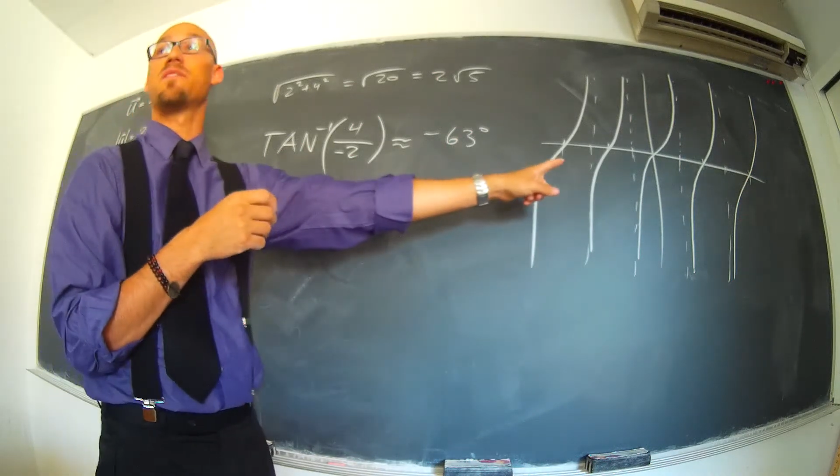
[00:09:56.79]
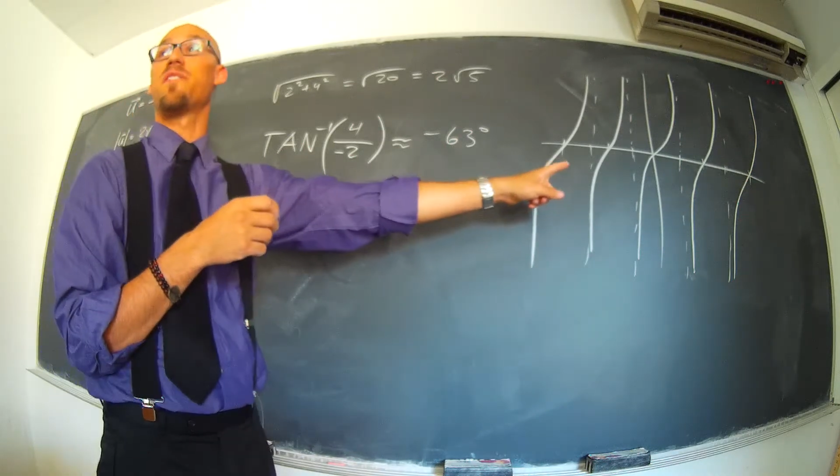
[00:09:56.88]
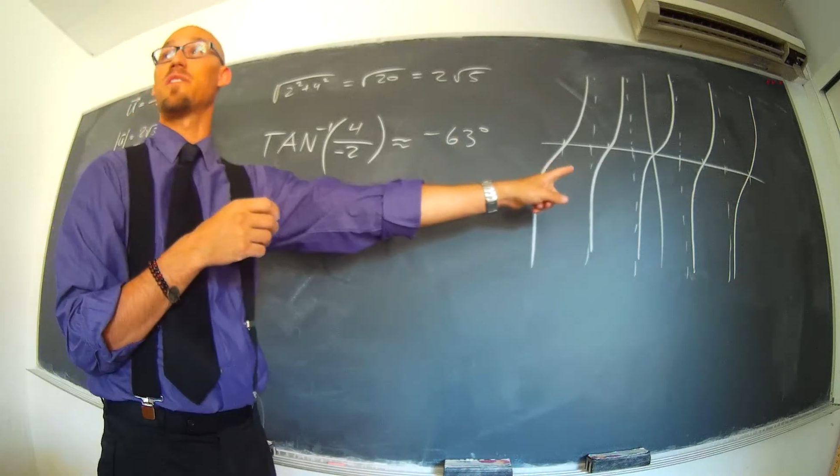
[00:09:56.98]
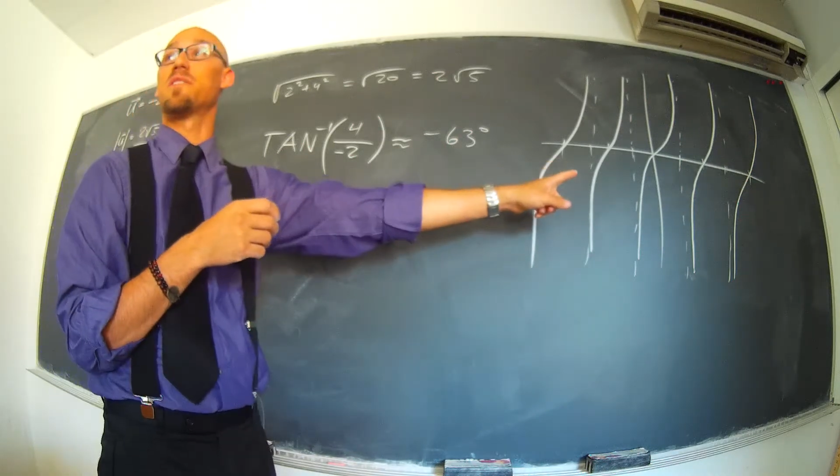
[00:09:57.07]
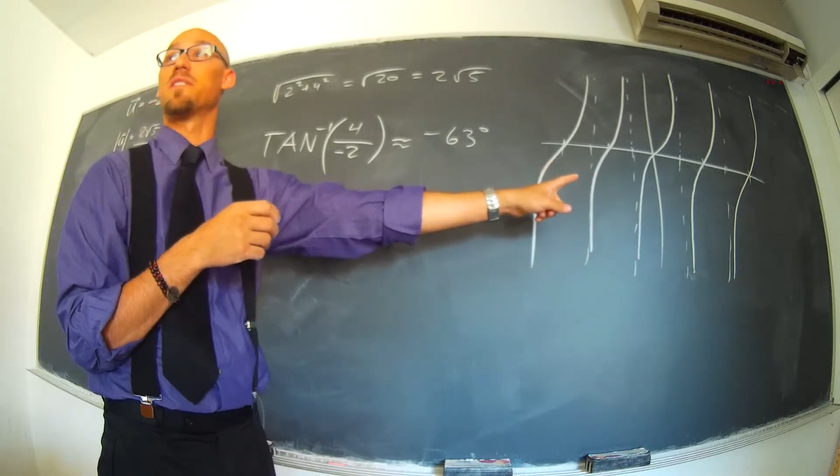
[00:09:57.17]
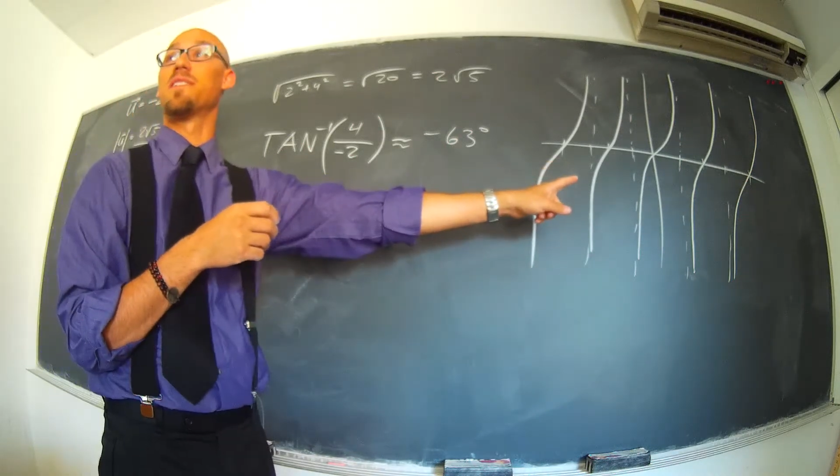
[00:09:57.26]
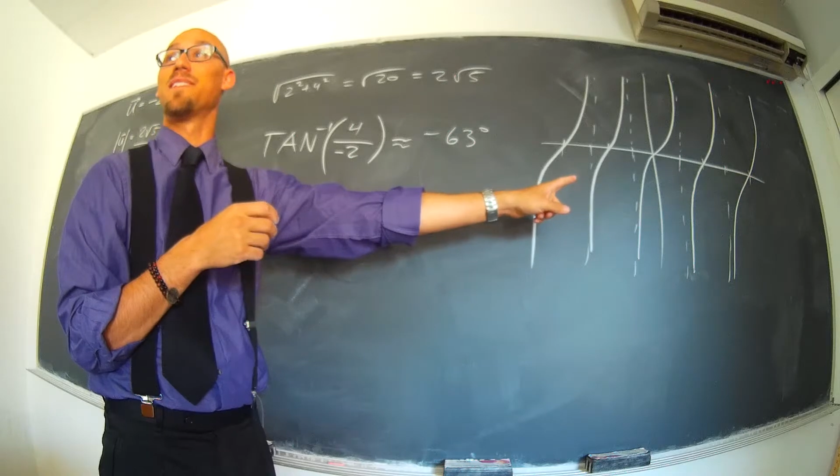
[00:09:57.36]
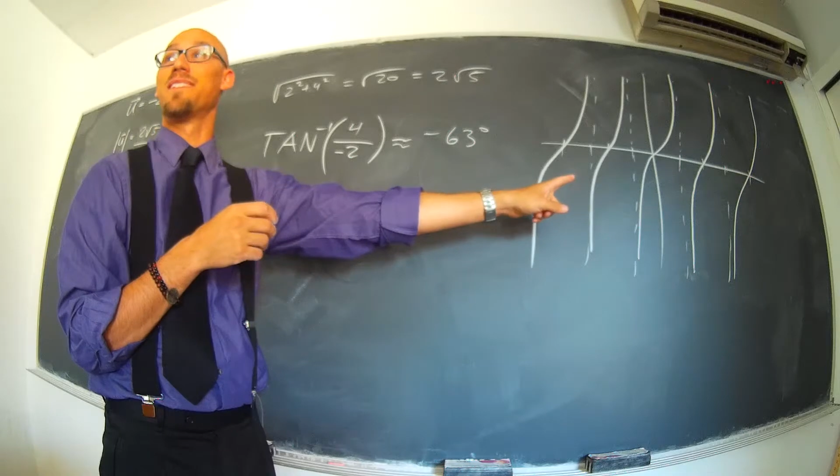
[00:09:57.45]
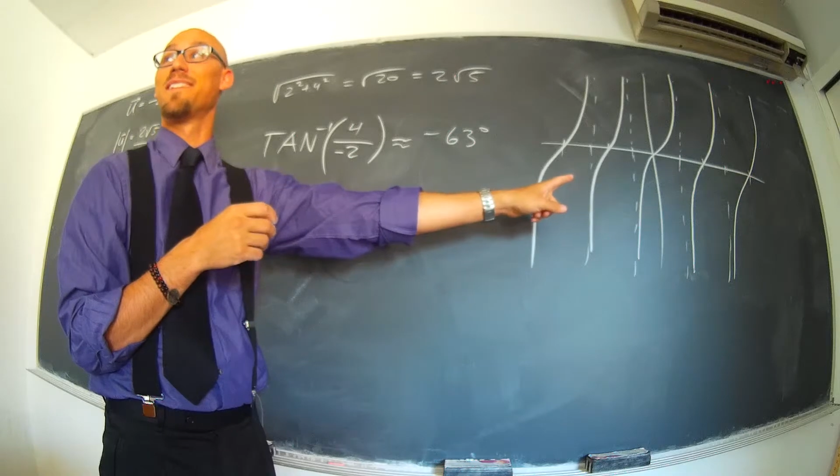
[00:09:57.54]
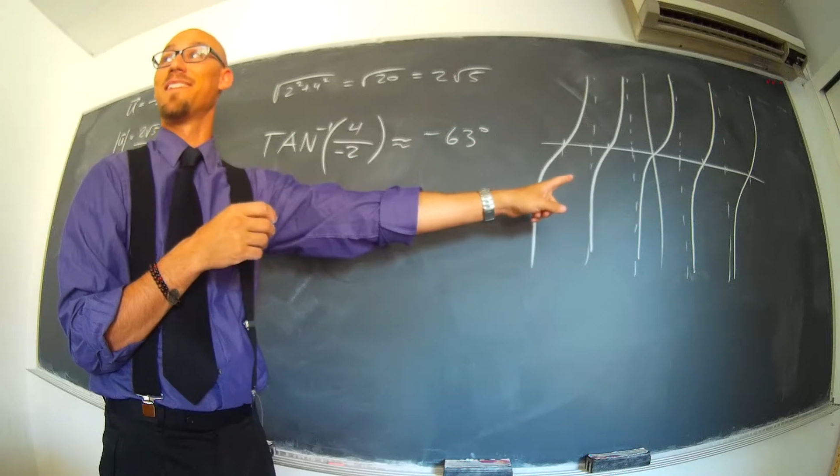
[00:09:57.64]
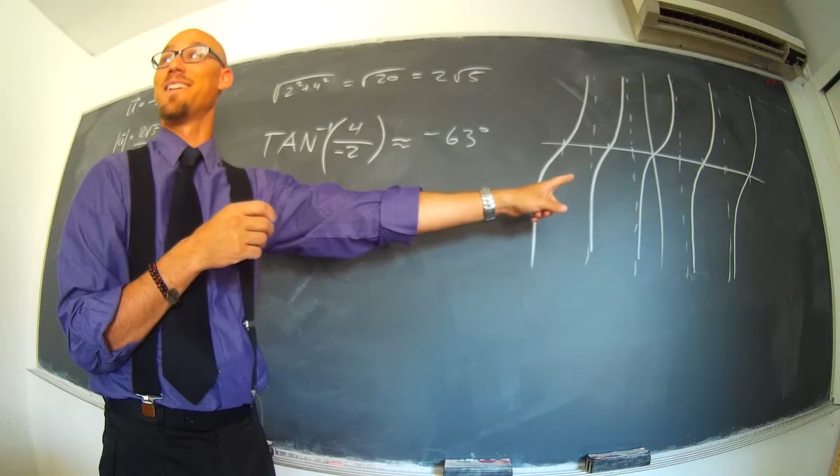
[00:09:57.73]
function.
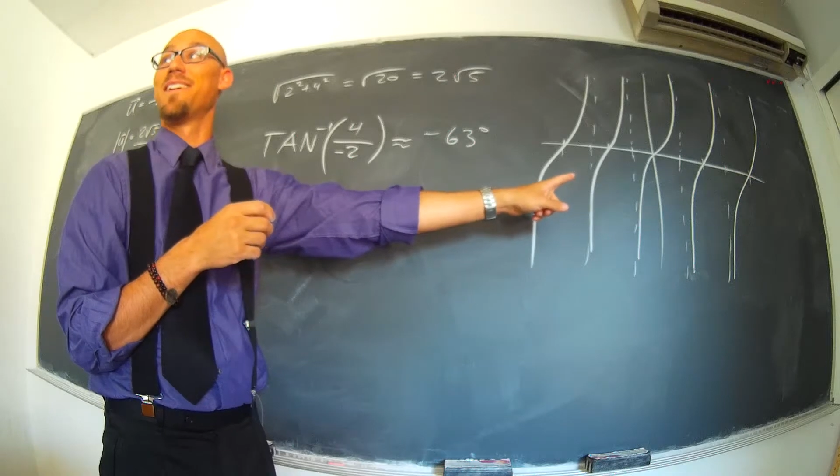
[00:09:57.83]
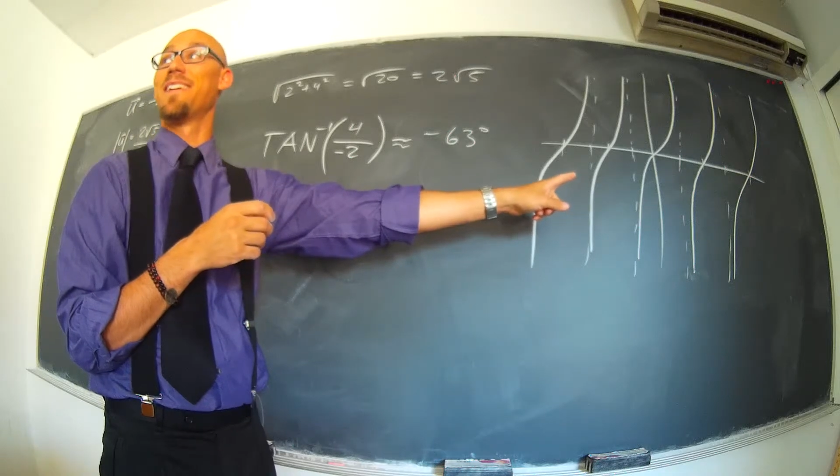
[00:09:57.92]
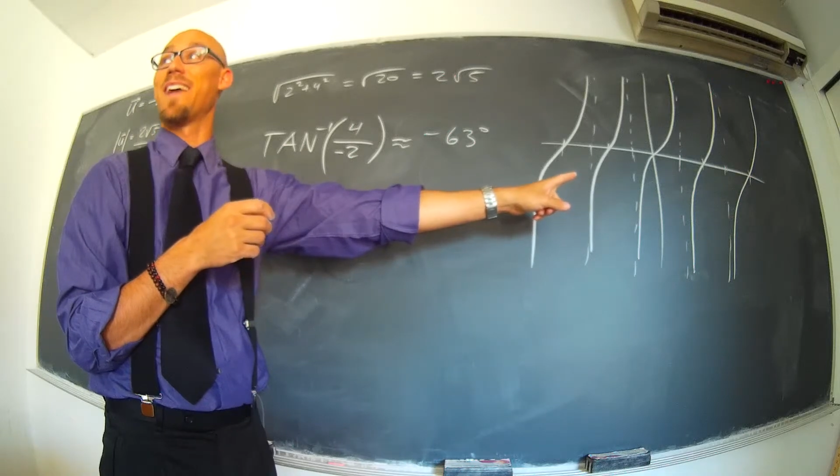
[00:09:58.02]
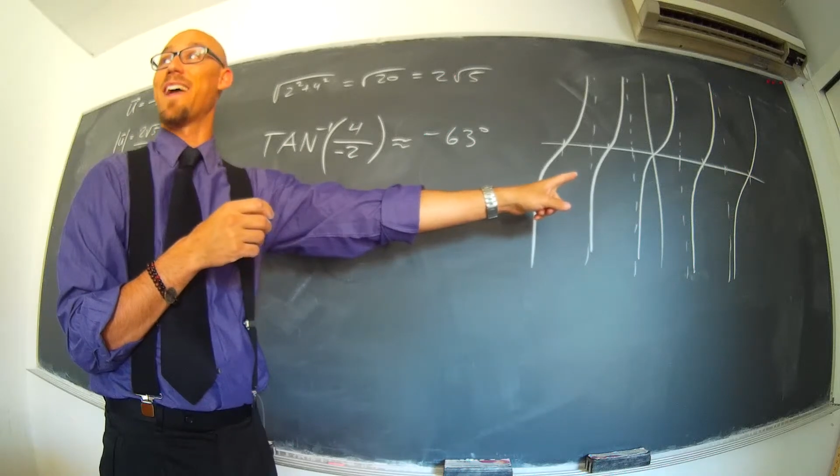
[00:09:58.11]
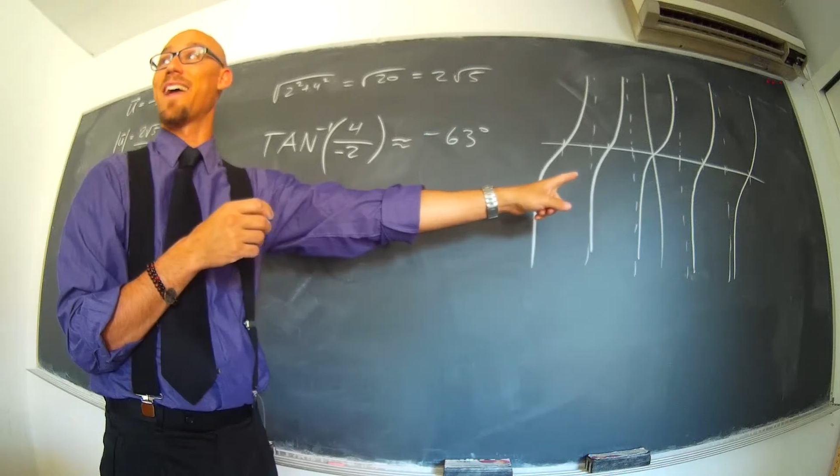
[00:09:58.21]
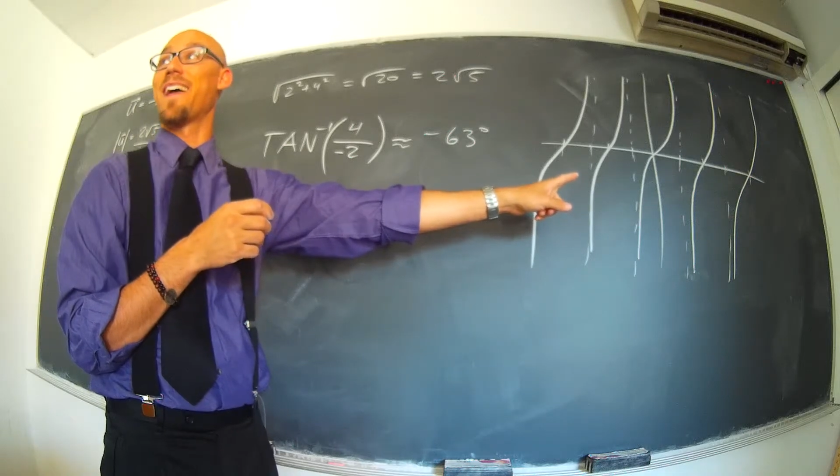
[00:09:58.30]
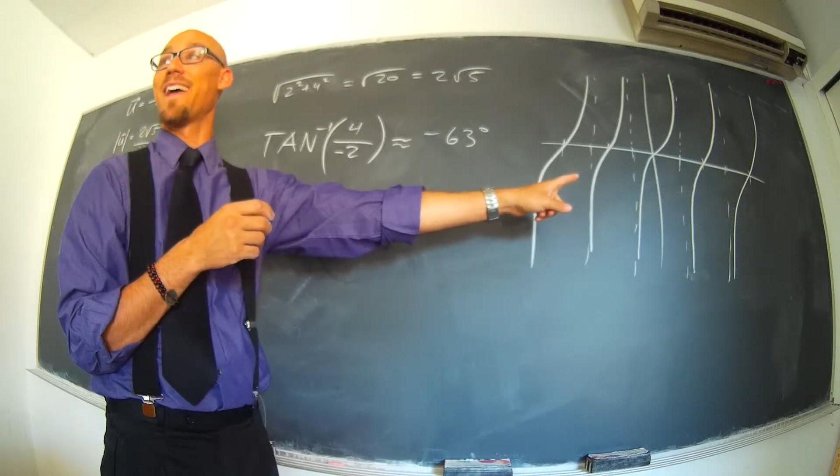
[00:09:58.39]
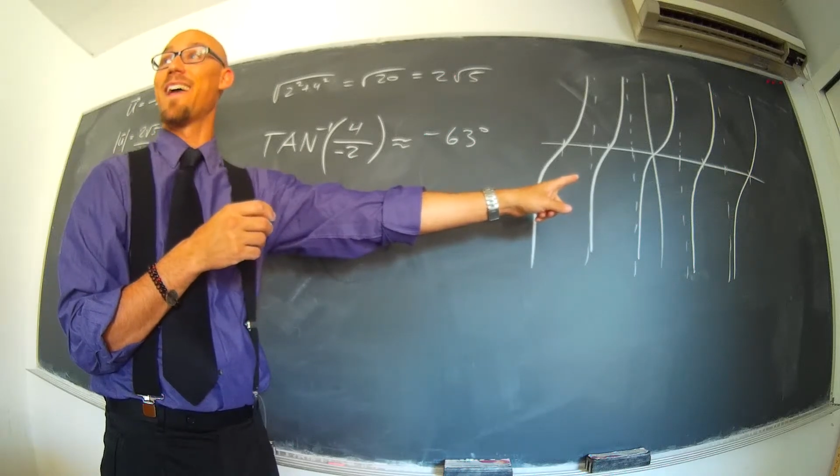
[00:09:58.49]
Yeah?